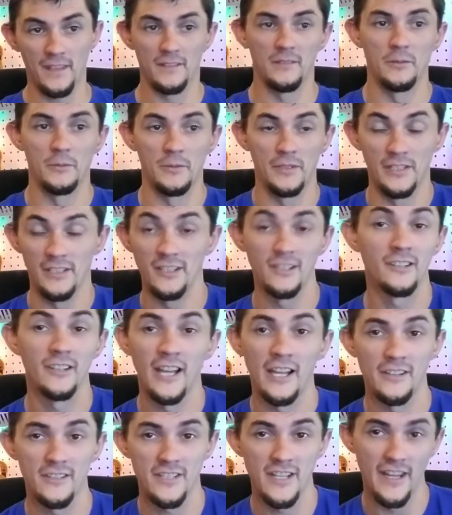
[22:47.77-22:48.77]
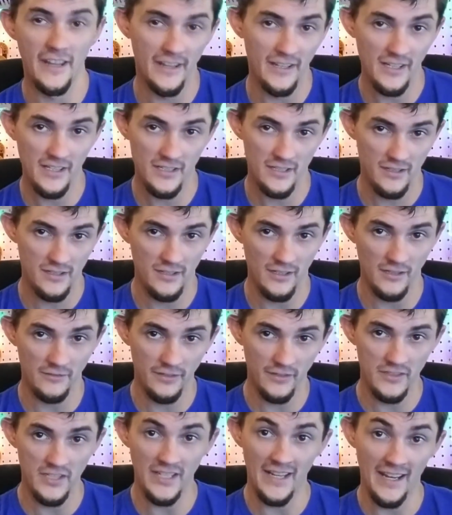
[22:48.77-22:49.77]
Well, you know, how's the
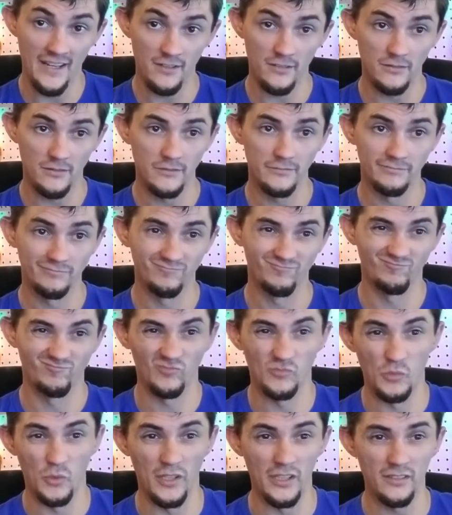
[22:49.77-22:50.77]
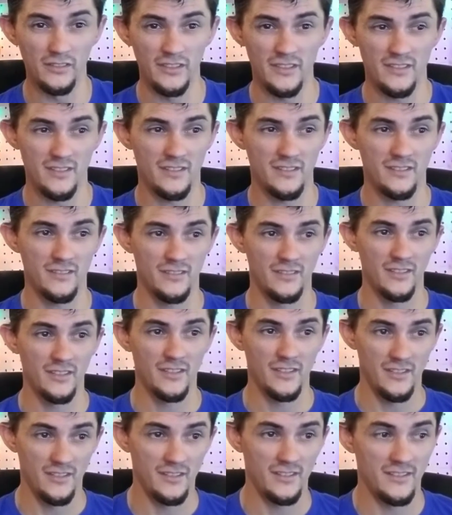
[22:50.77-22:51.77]
AX15 handle? Well, it's
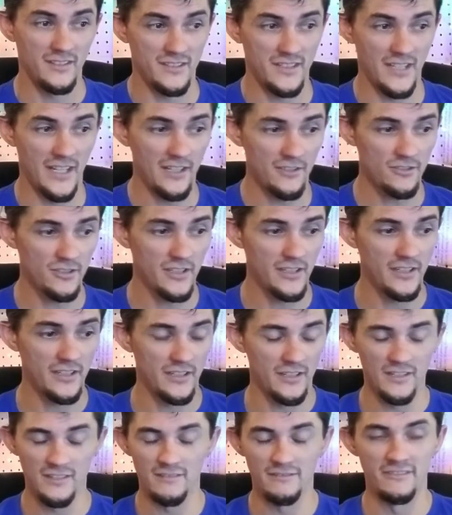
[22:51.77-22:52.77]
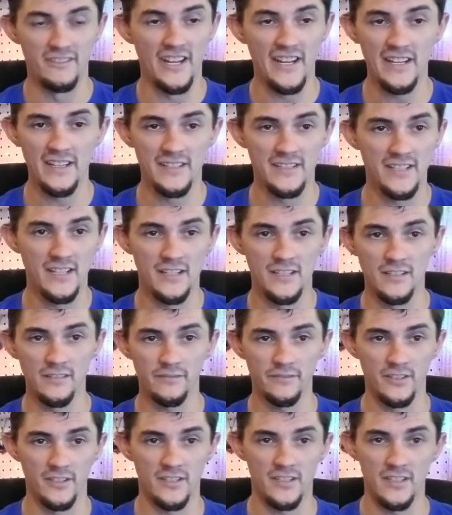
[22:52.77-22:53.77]
actually a night and day
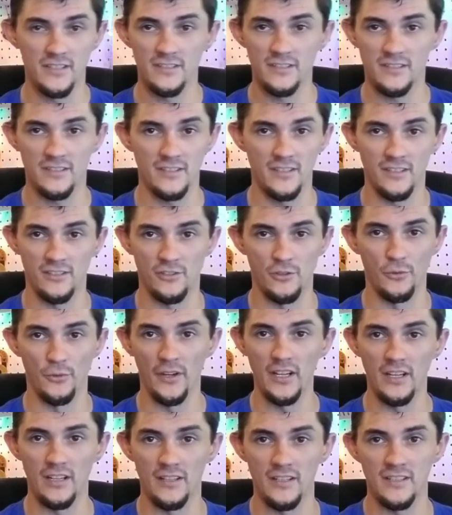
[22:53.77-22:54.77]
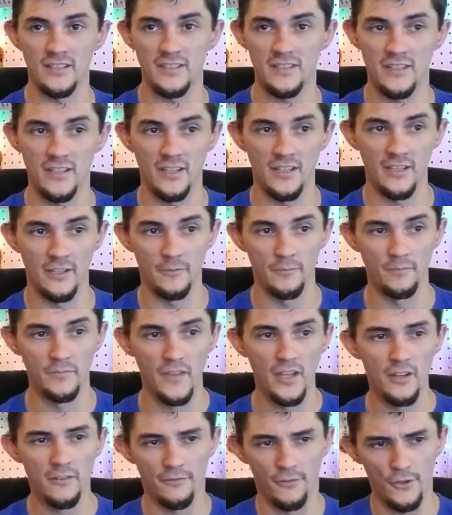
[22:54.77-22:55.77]
difference. It's great. It's
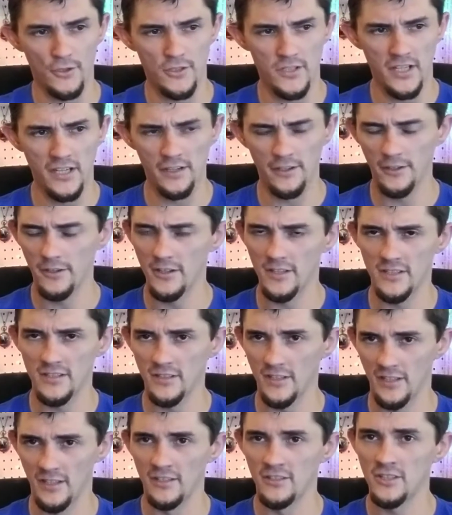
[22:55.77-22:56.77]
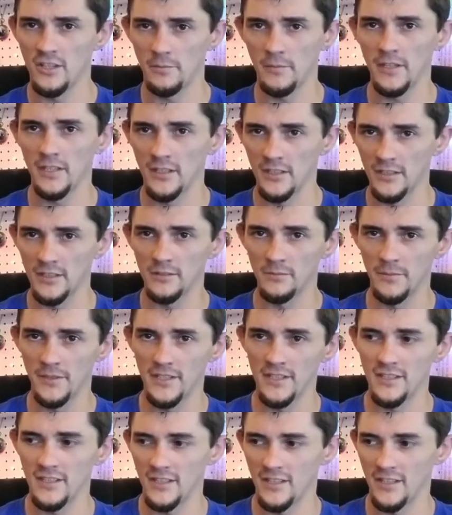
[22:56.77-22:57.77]
first gear it took me a little
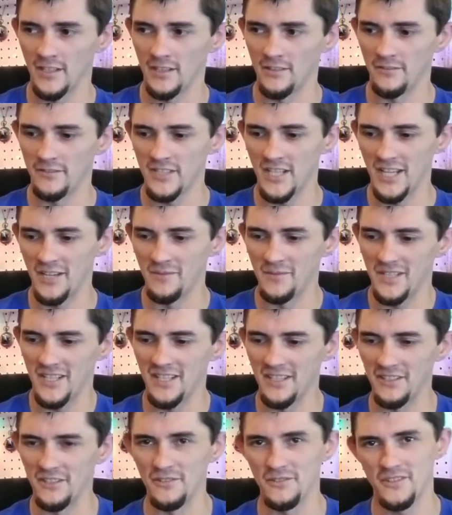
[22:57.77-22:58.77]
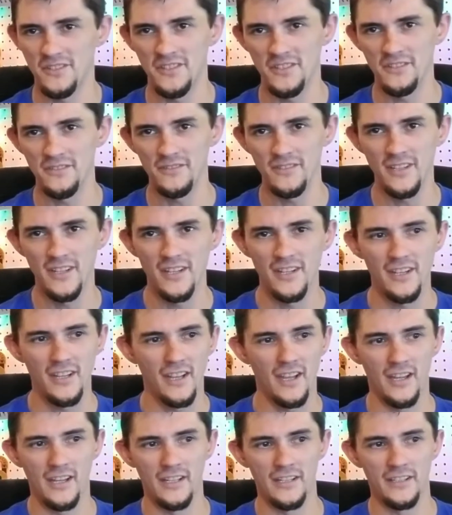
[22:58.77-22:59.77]
bit of time to get used to.
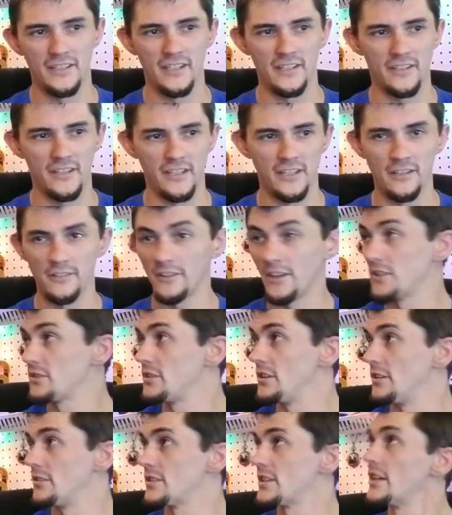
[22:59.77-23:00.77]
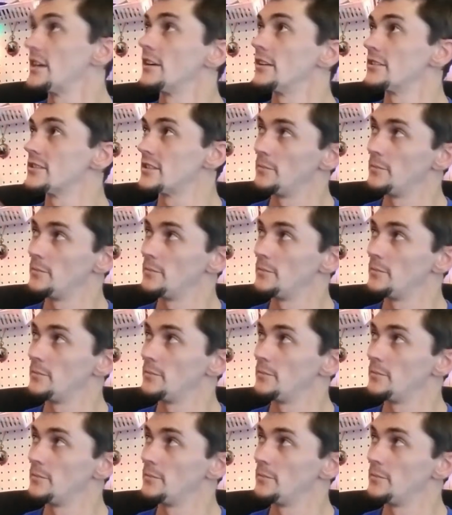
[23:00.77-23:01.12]
Now the gear ratios here is the